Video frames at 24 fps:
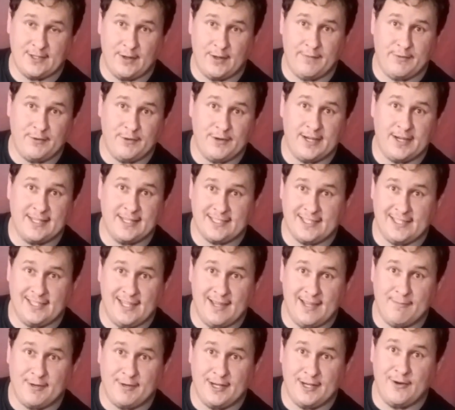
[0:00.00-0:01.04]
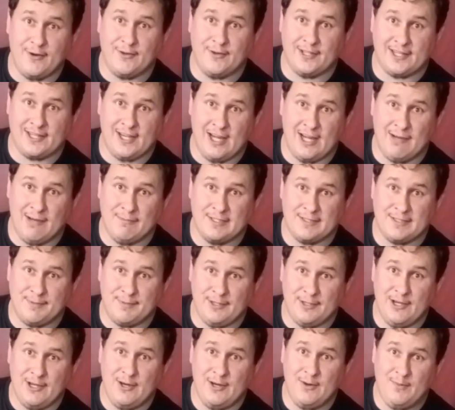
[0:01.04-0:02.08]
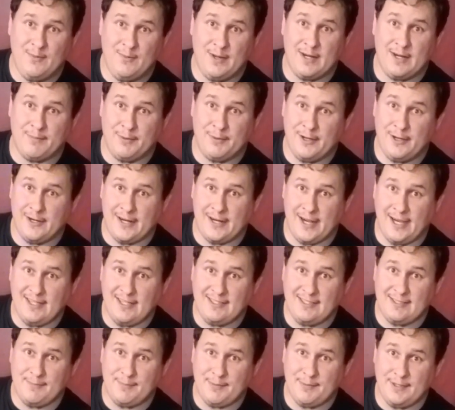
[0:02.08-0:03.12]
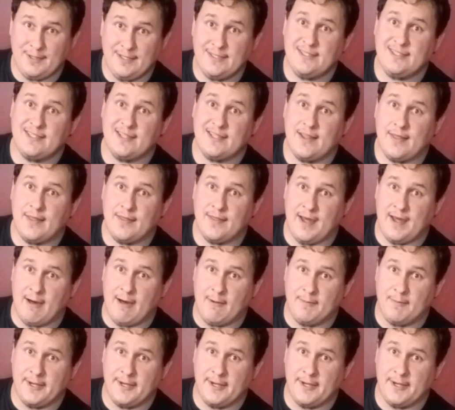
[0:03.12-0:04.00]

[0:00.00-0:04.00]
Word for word: so if you guys could let me know in the comments below what a prairie hyssop is, that would be